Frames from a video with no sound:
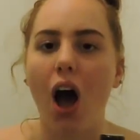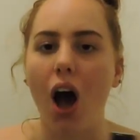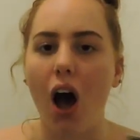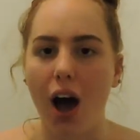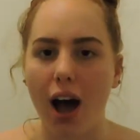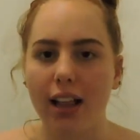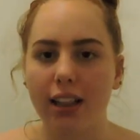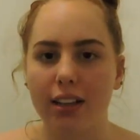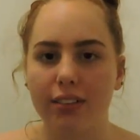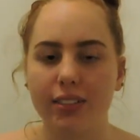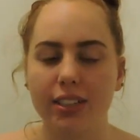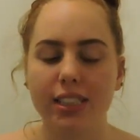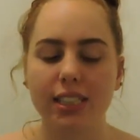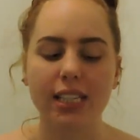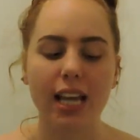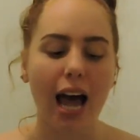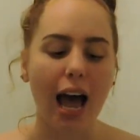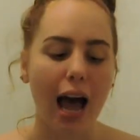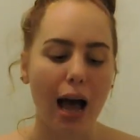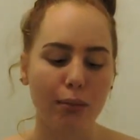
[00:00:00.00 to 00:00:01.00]
I love it,
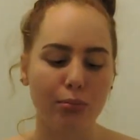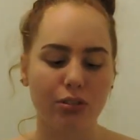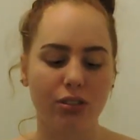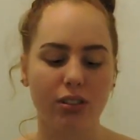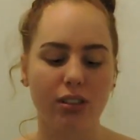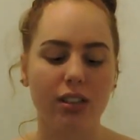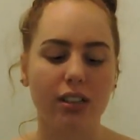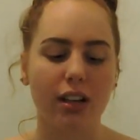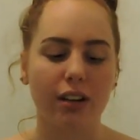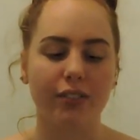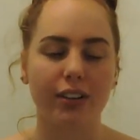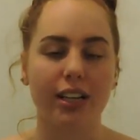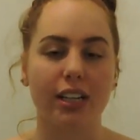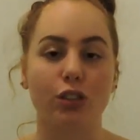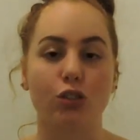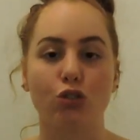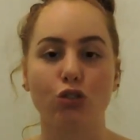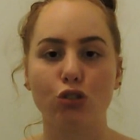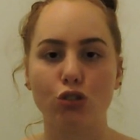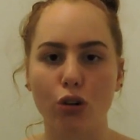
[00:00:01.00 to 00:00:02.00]
absolutely love it.
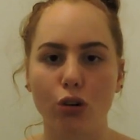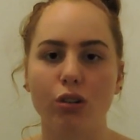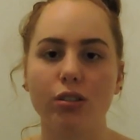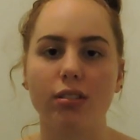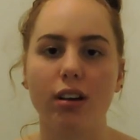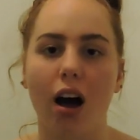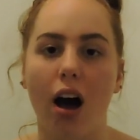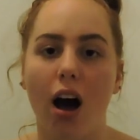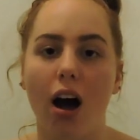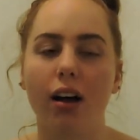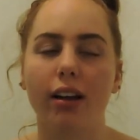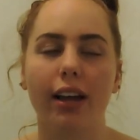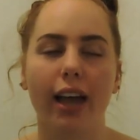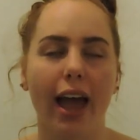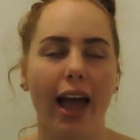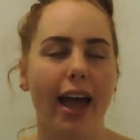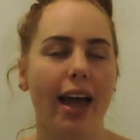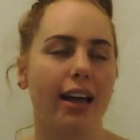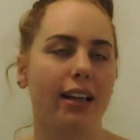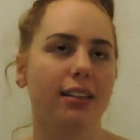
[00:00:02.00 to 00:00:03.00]
It's so dark
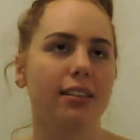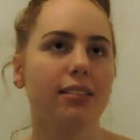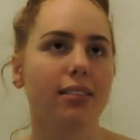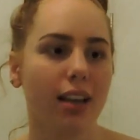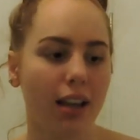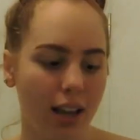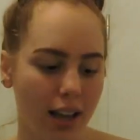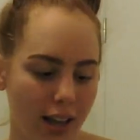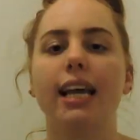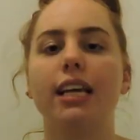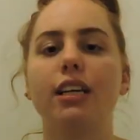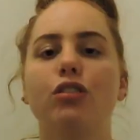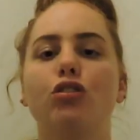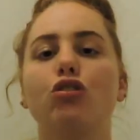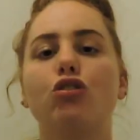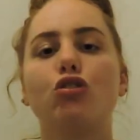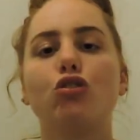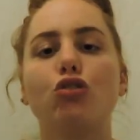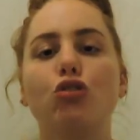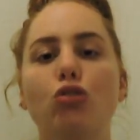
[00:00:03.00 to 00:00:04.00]
and it
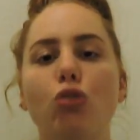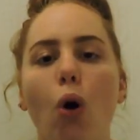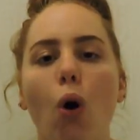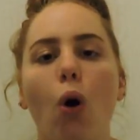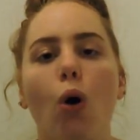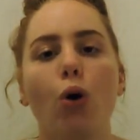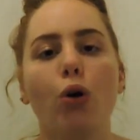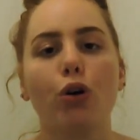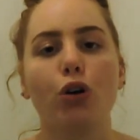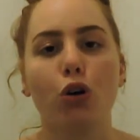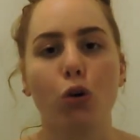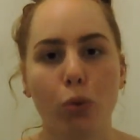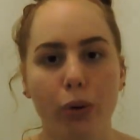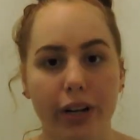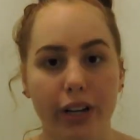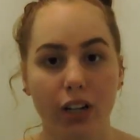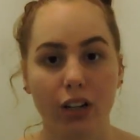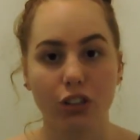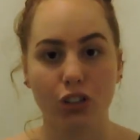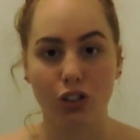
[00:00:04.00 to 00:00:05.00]
is so
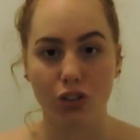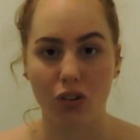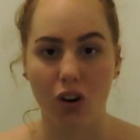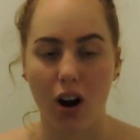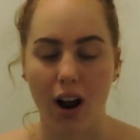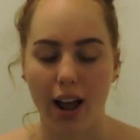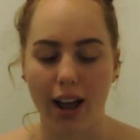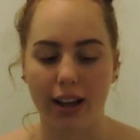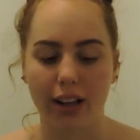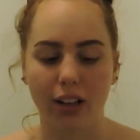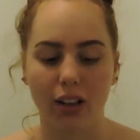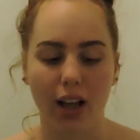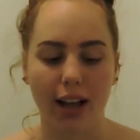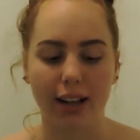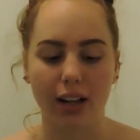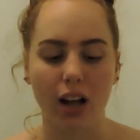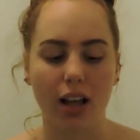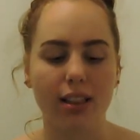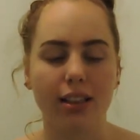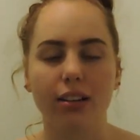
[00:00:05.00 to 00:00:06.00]
quick drying.
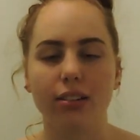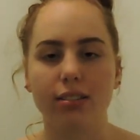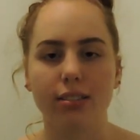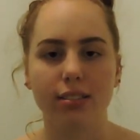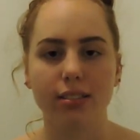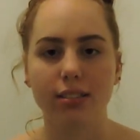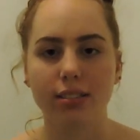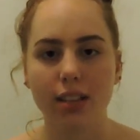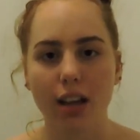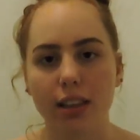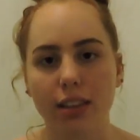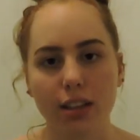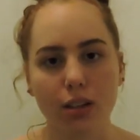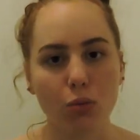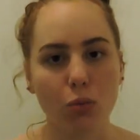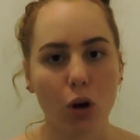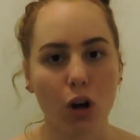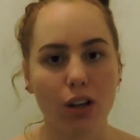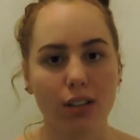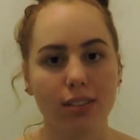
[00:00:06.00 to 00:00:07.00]
Like there is nothing
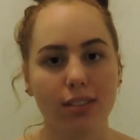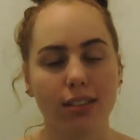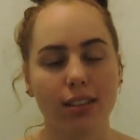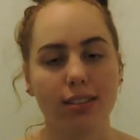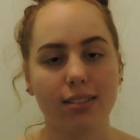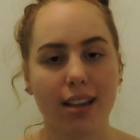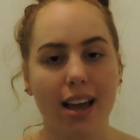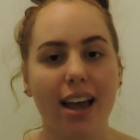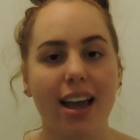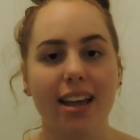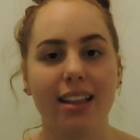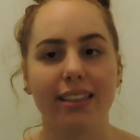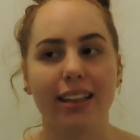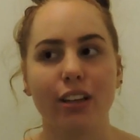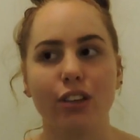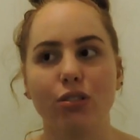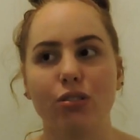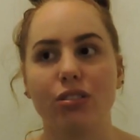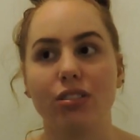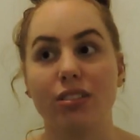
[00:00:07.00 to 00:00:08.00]
worse than the tan
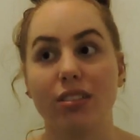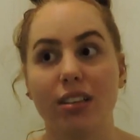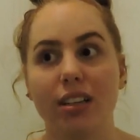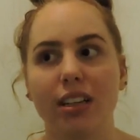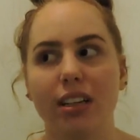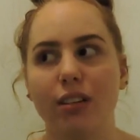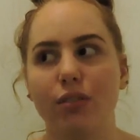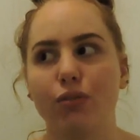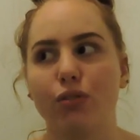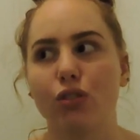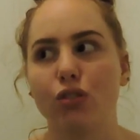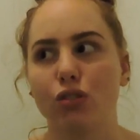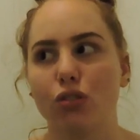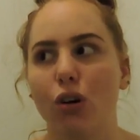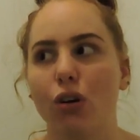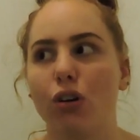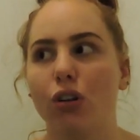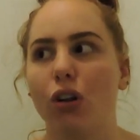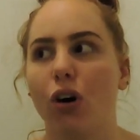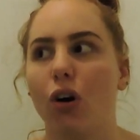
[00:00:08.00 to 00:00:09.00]
that you're sitting in for
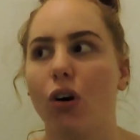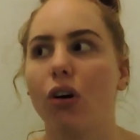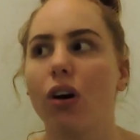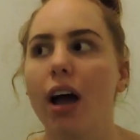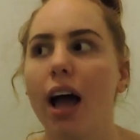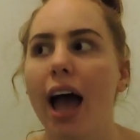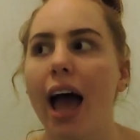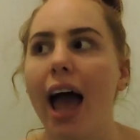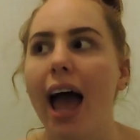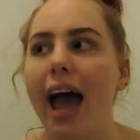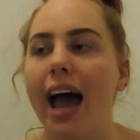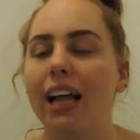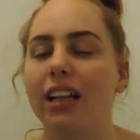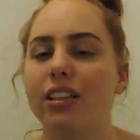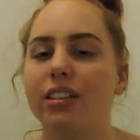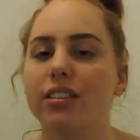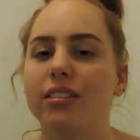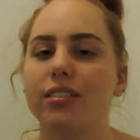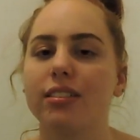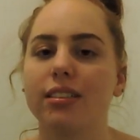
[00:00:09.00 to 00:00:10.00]
so long, and
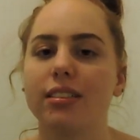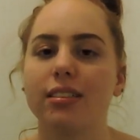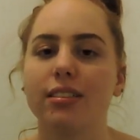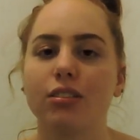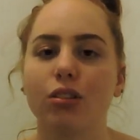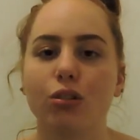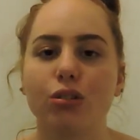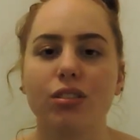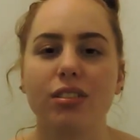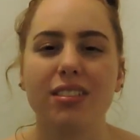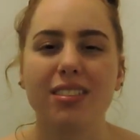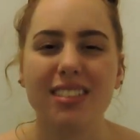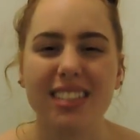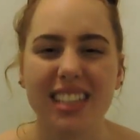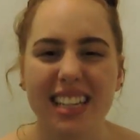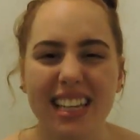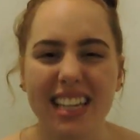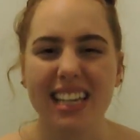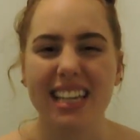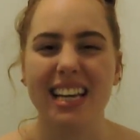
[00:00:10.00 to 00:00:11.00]
it just gets so
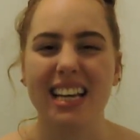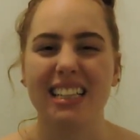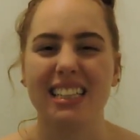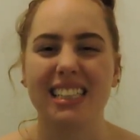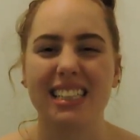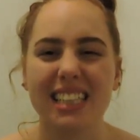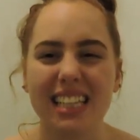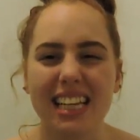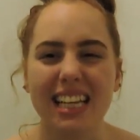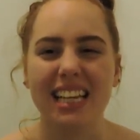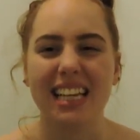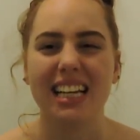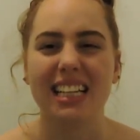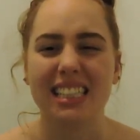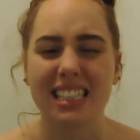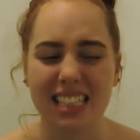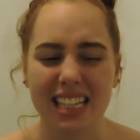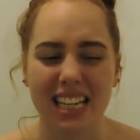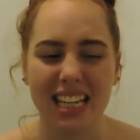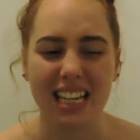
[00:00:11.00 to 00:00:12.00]
sticky and sticky and
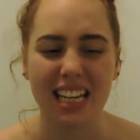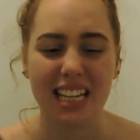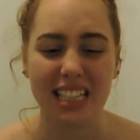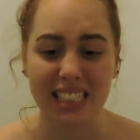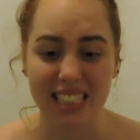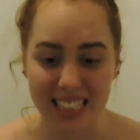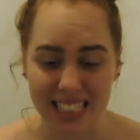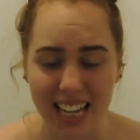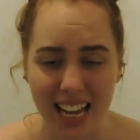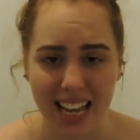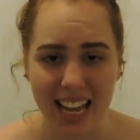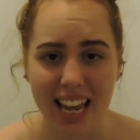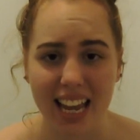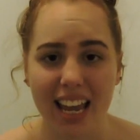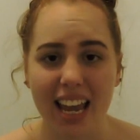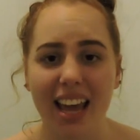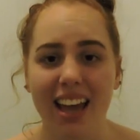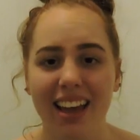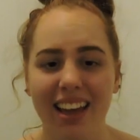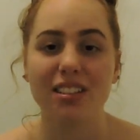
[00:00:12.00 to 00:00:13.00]
sticky and
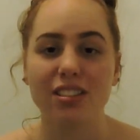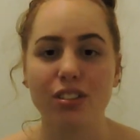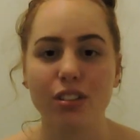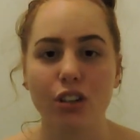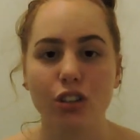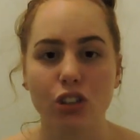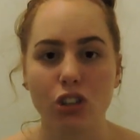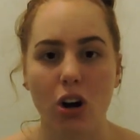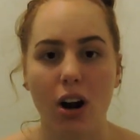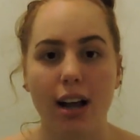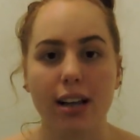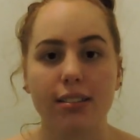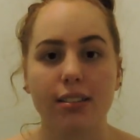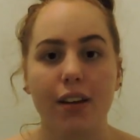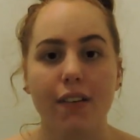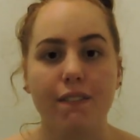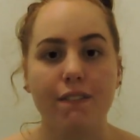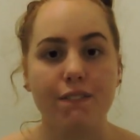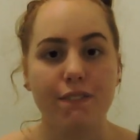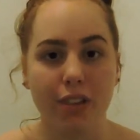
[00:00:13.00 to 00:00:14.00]
sticky. This
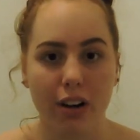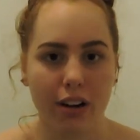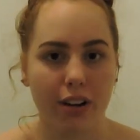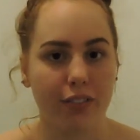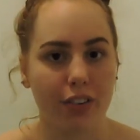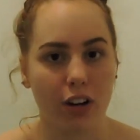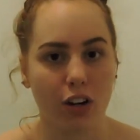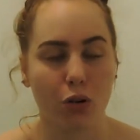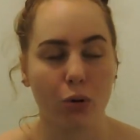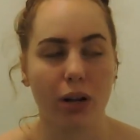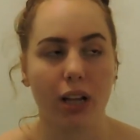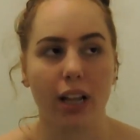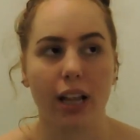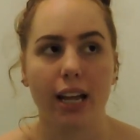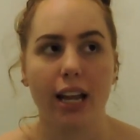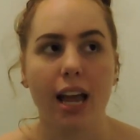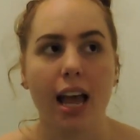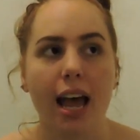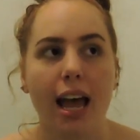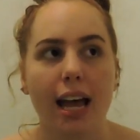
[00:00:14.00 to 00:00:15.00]
dries very, very
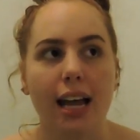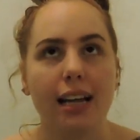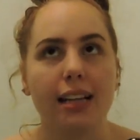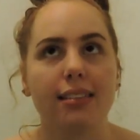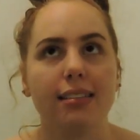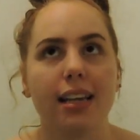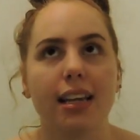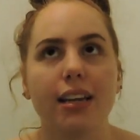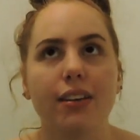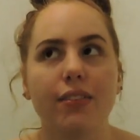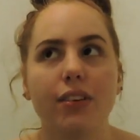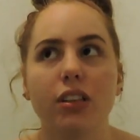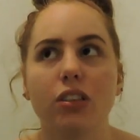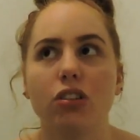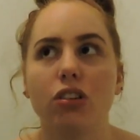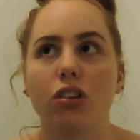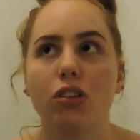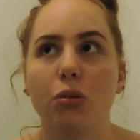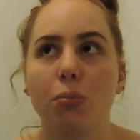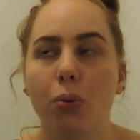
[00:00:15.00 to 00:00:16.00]
quickly. It's even
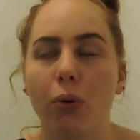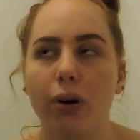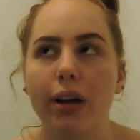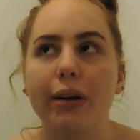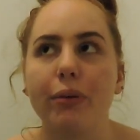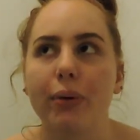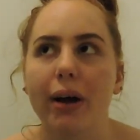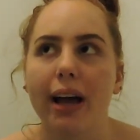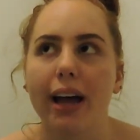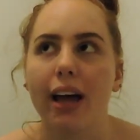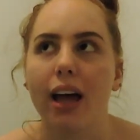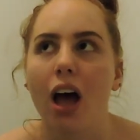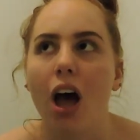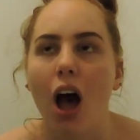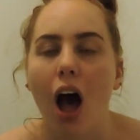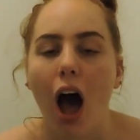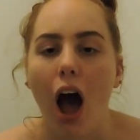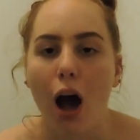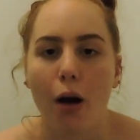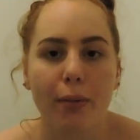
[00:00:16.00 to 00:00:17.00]
to the point where
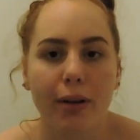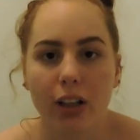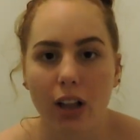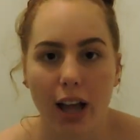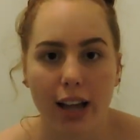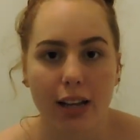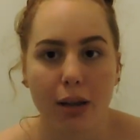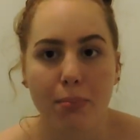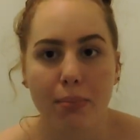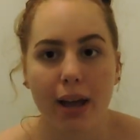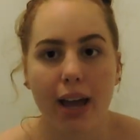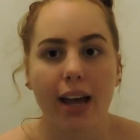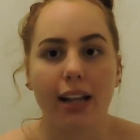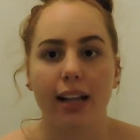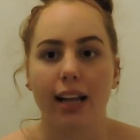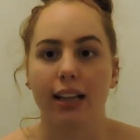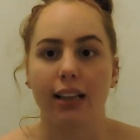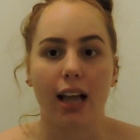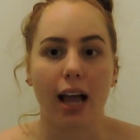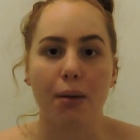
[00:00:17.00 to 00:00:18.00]
I'll be lying in bed
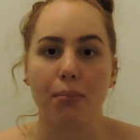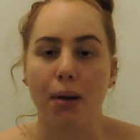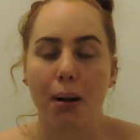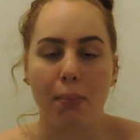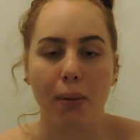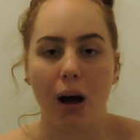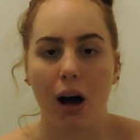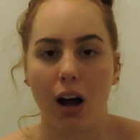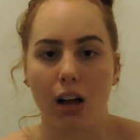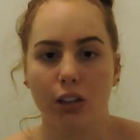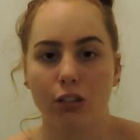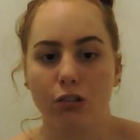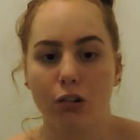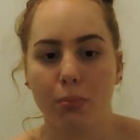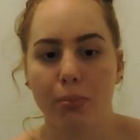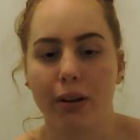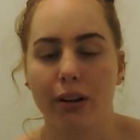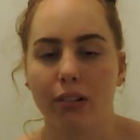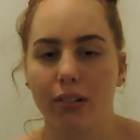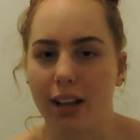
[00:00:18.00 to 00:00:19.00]
and like my partner will
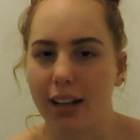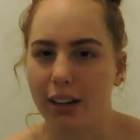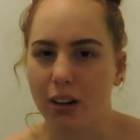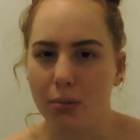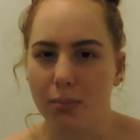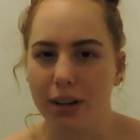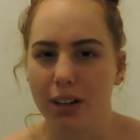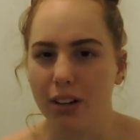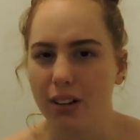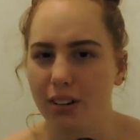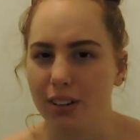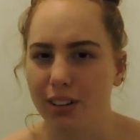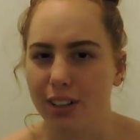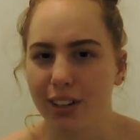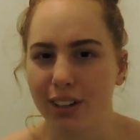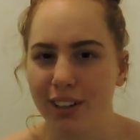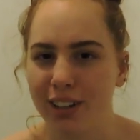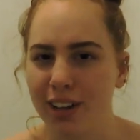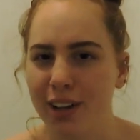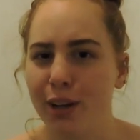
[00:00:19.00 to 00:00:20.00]
be all like, oh my god,
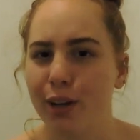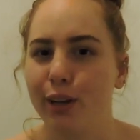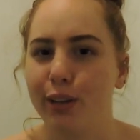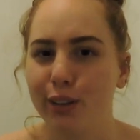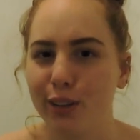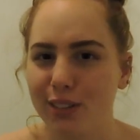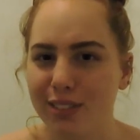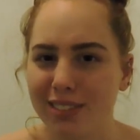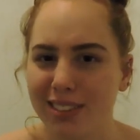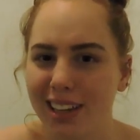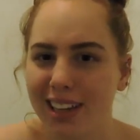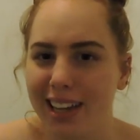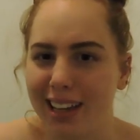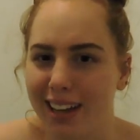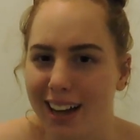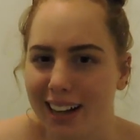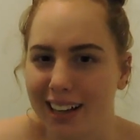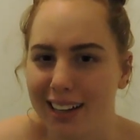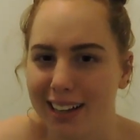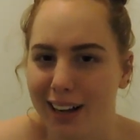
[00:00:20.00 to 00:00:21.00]
you're not sticky,
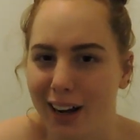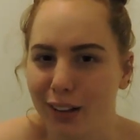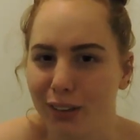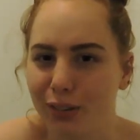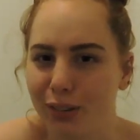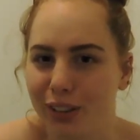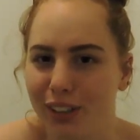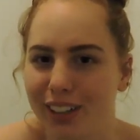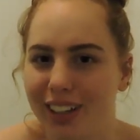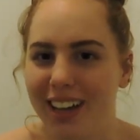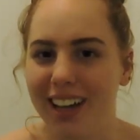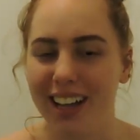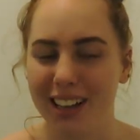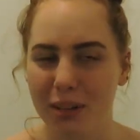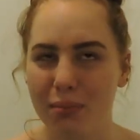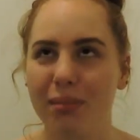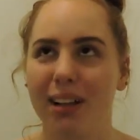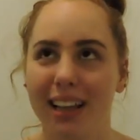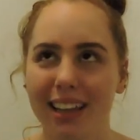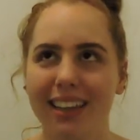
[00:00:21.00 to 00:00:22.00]
I can cuddle you. And
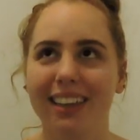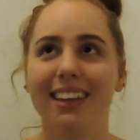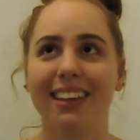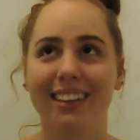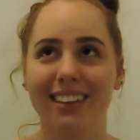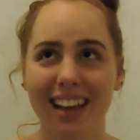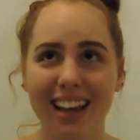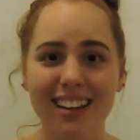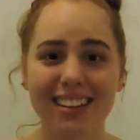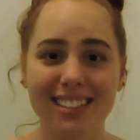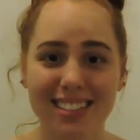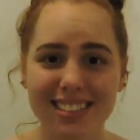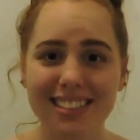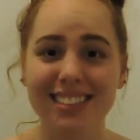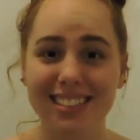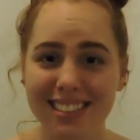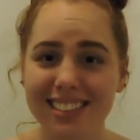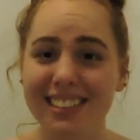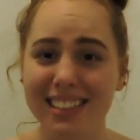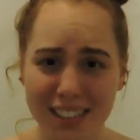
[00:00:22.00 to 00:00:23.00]
I'm like,
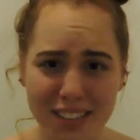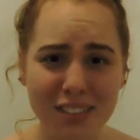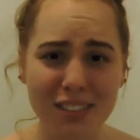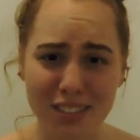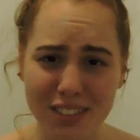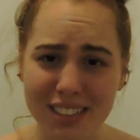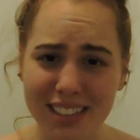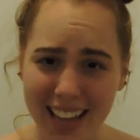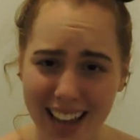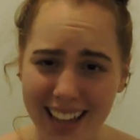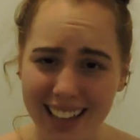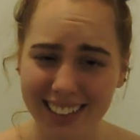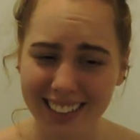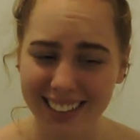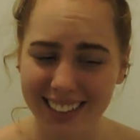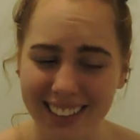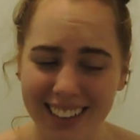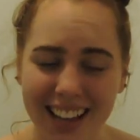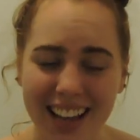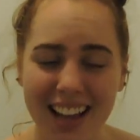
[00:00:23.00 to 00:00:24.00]
yes you can.